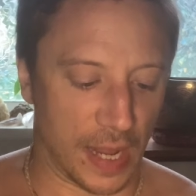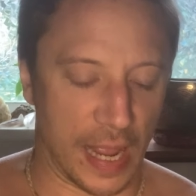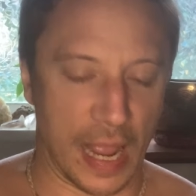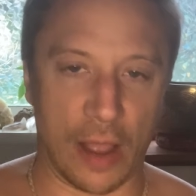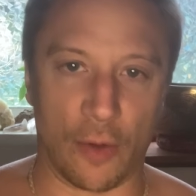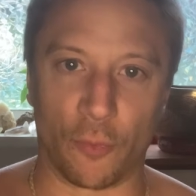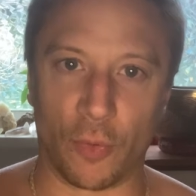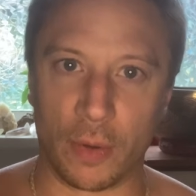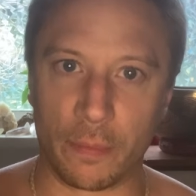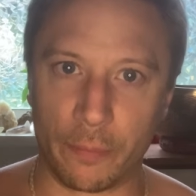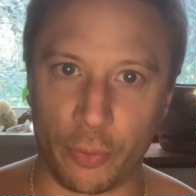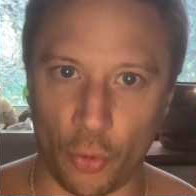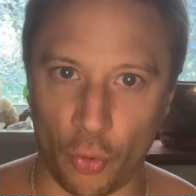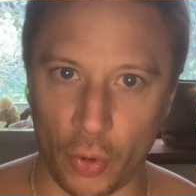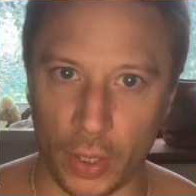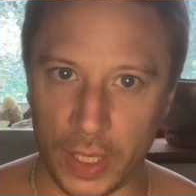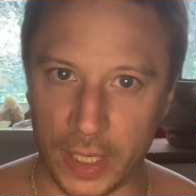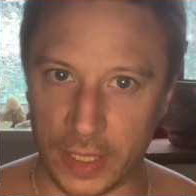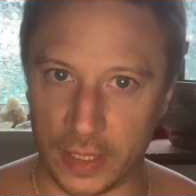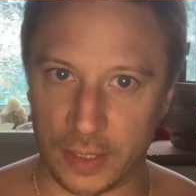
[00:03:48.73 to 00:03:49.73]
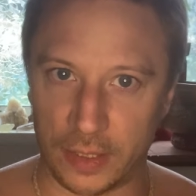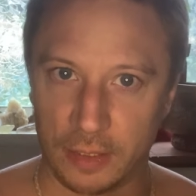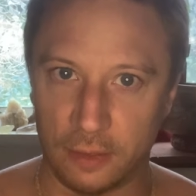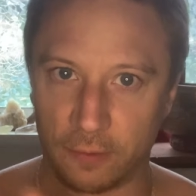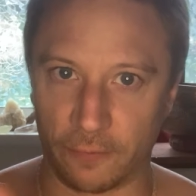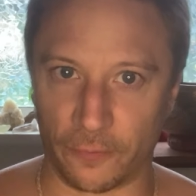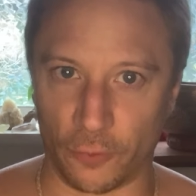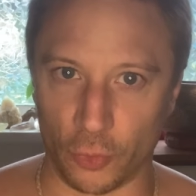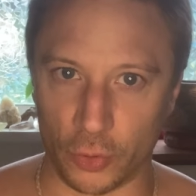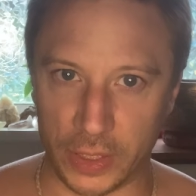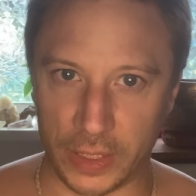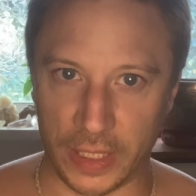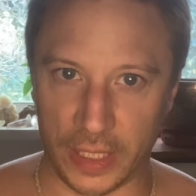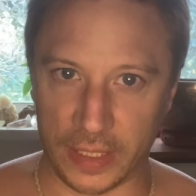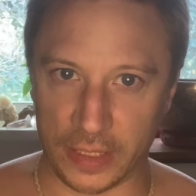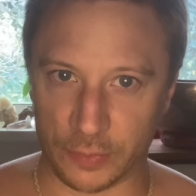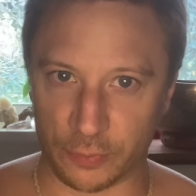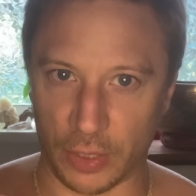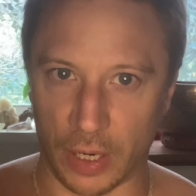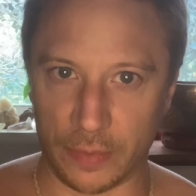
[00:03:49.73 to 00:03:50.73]
At one point in the 40
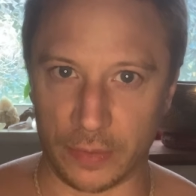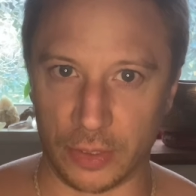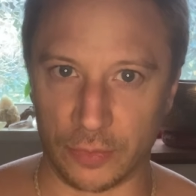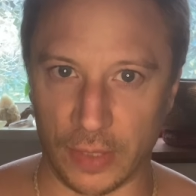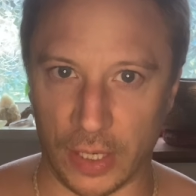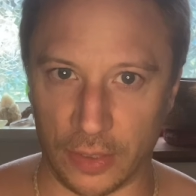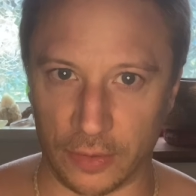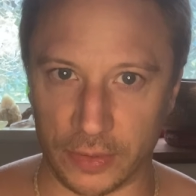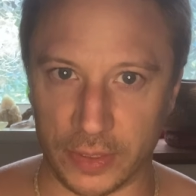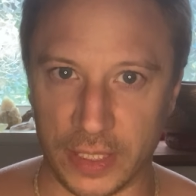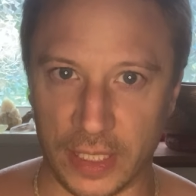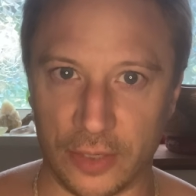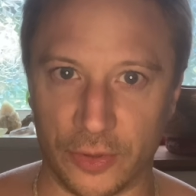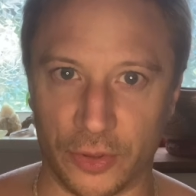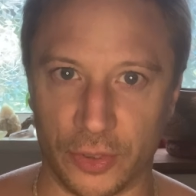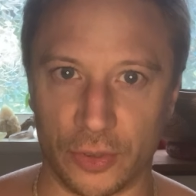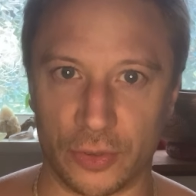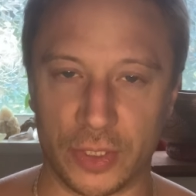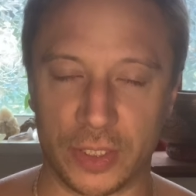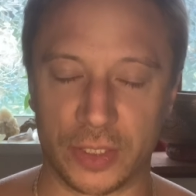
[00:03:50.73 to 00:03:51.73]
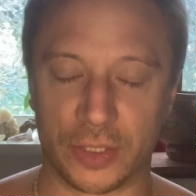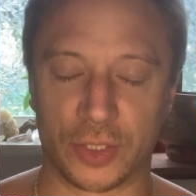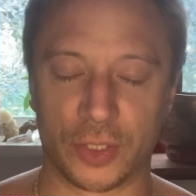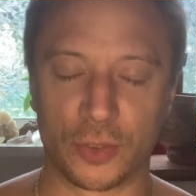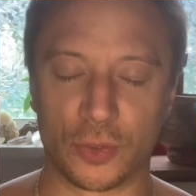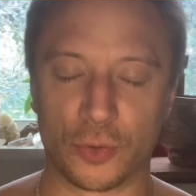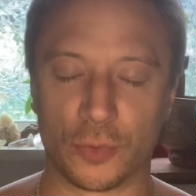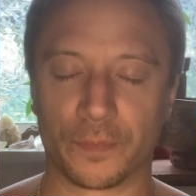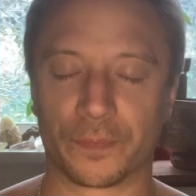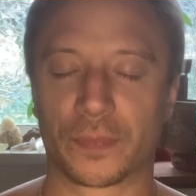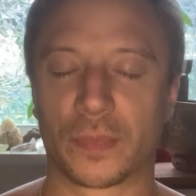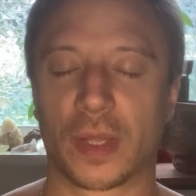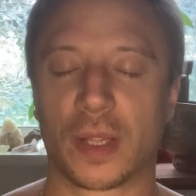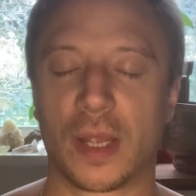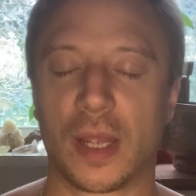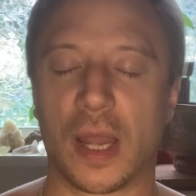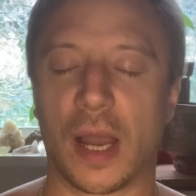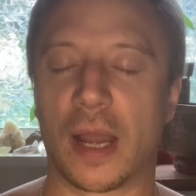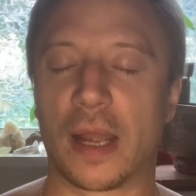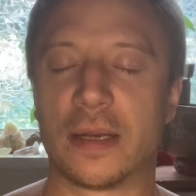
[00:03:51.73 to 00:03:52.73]
days, probably around day 32,
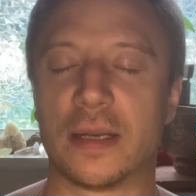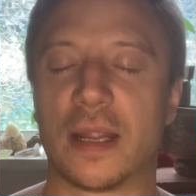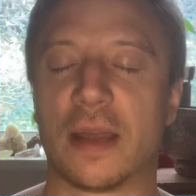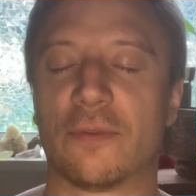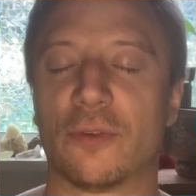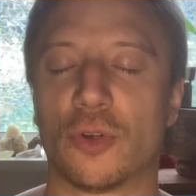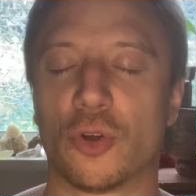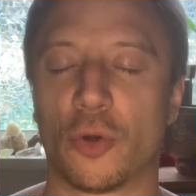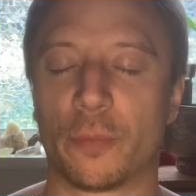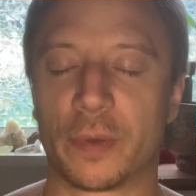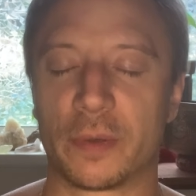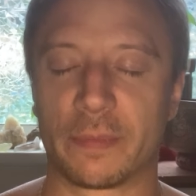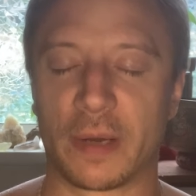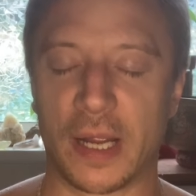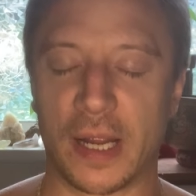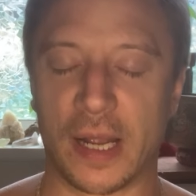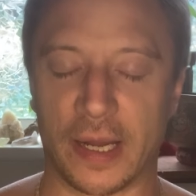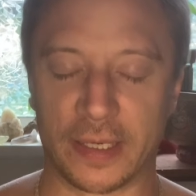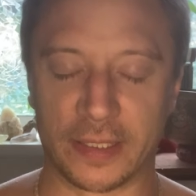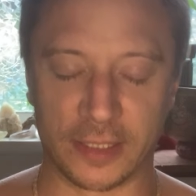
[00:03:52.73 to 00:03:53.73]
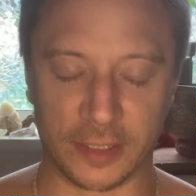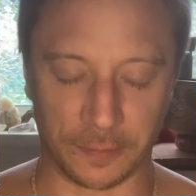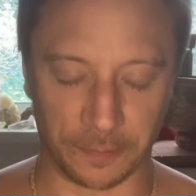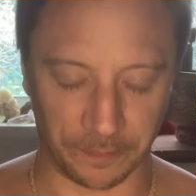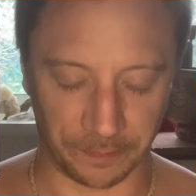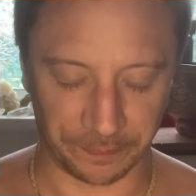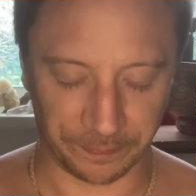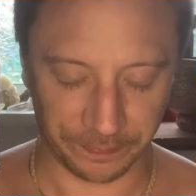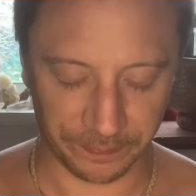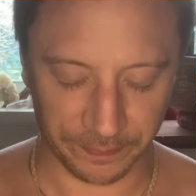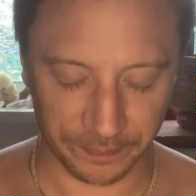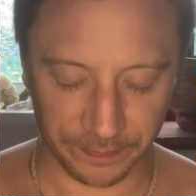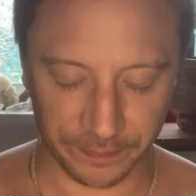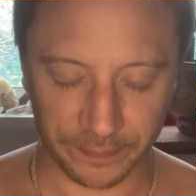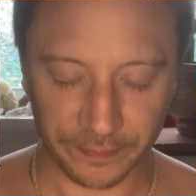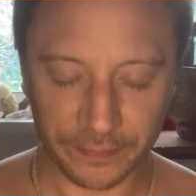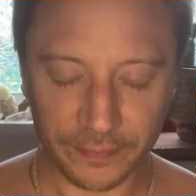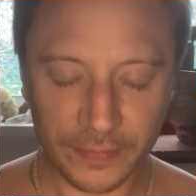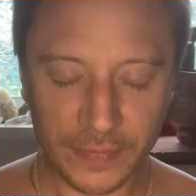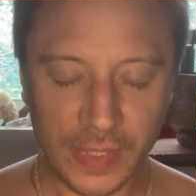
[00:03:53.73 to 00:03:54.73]
I never opened my eyes.
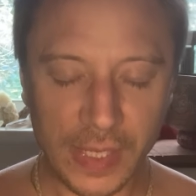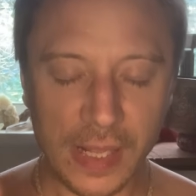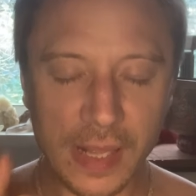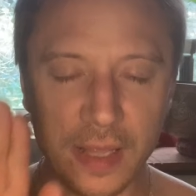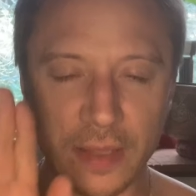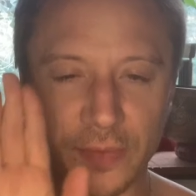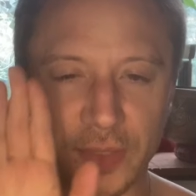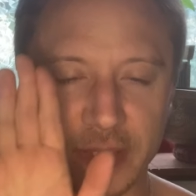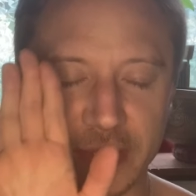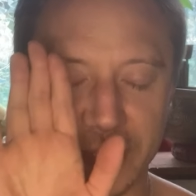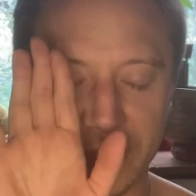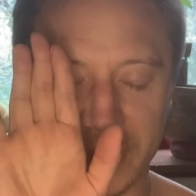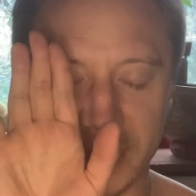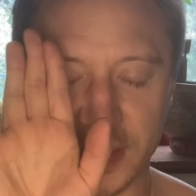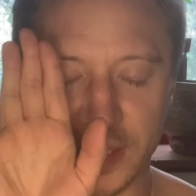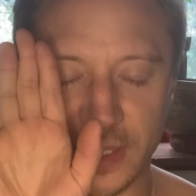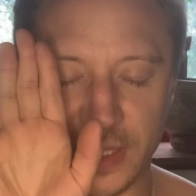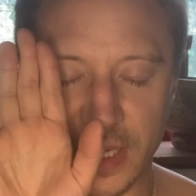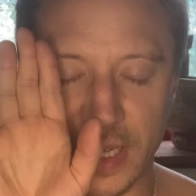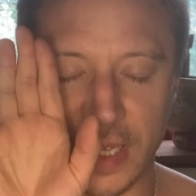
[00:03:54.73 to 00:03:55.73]
This